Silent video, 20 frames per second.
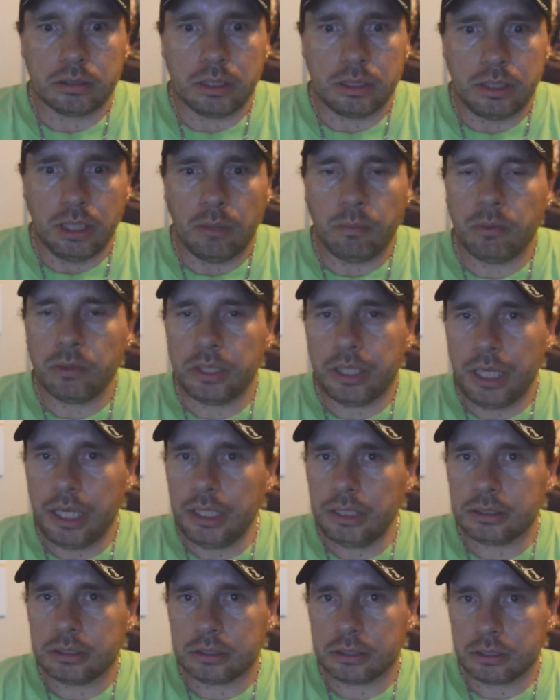double
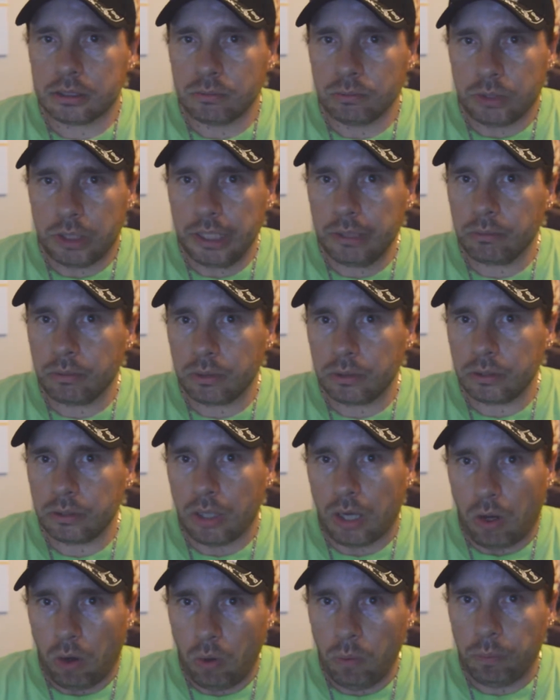gates, they
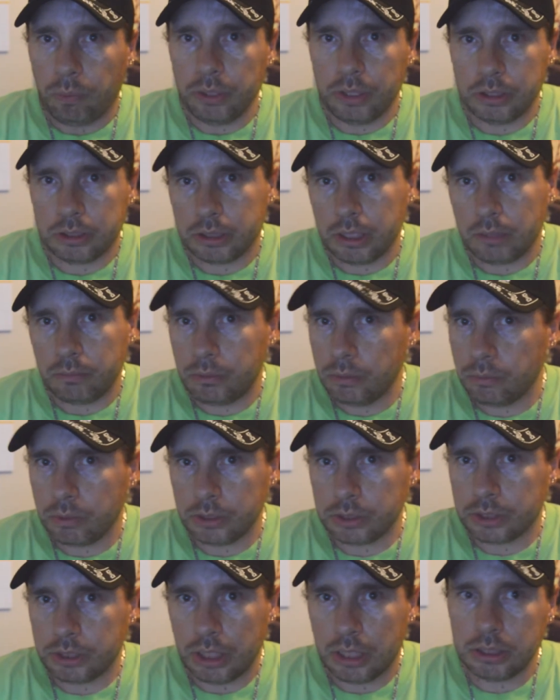were open this time. They
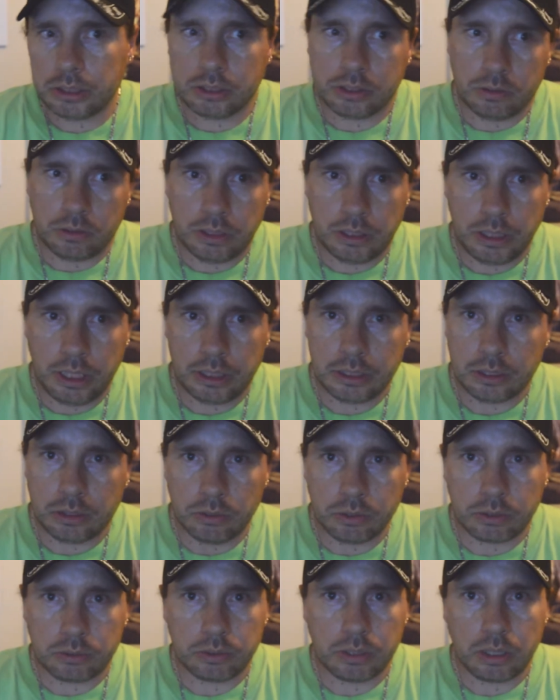weren't shut, so I didn't have to
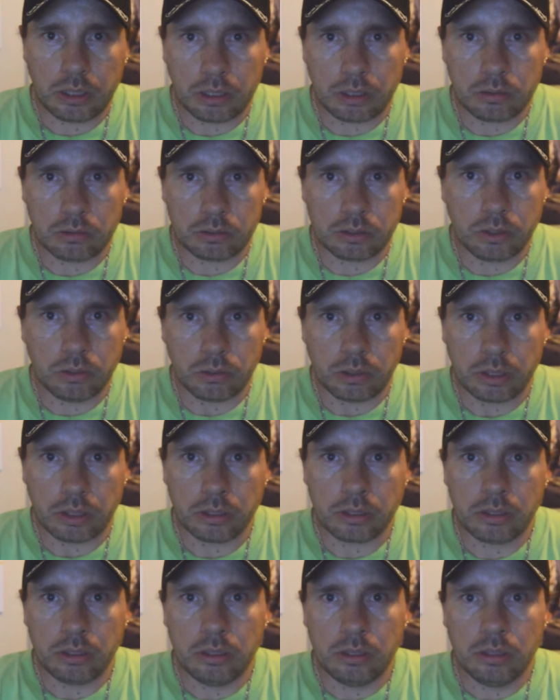go through the little
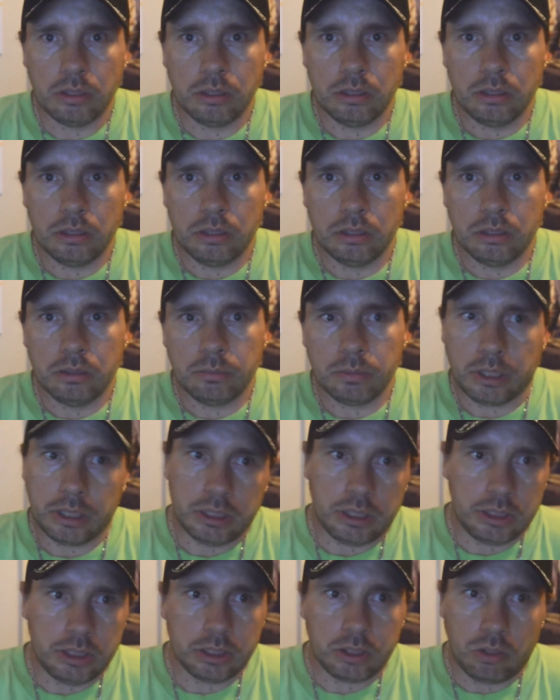door,
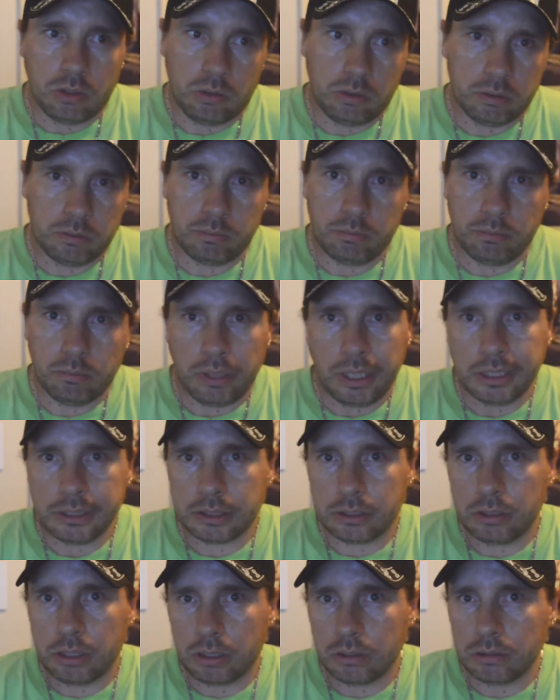because I just go and
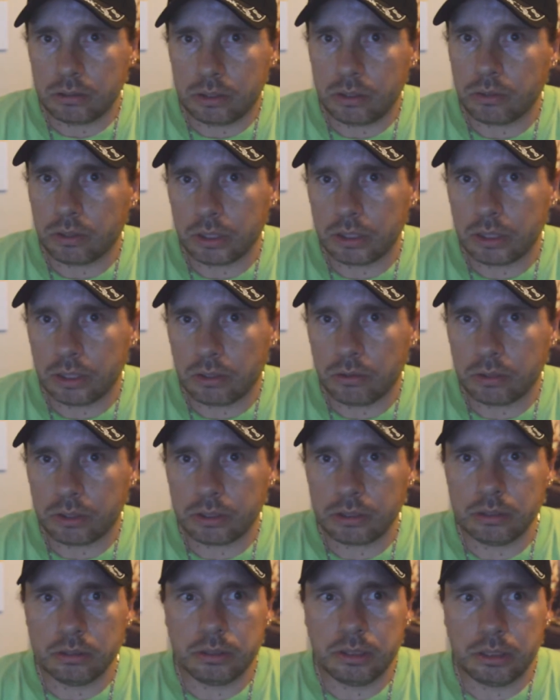blast through the little door and then go
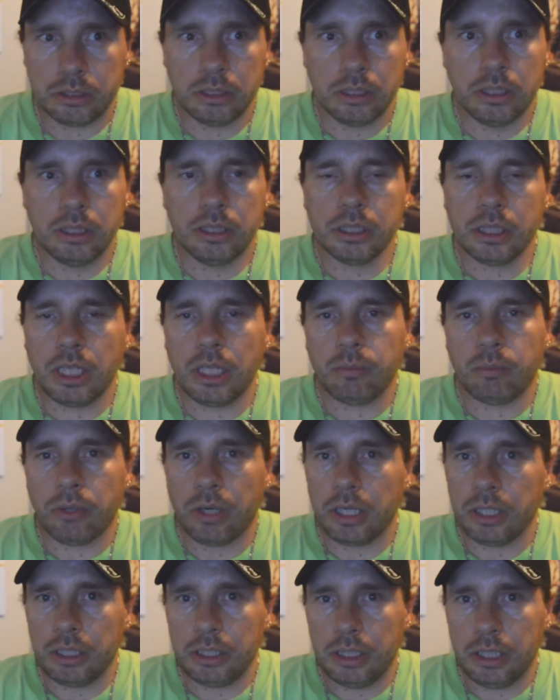through and then keep
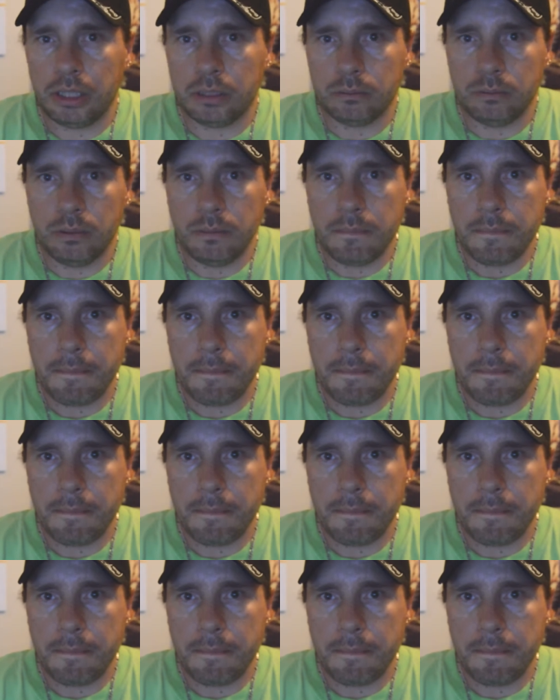riding down.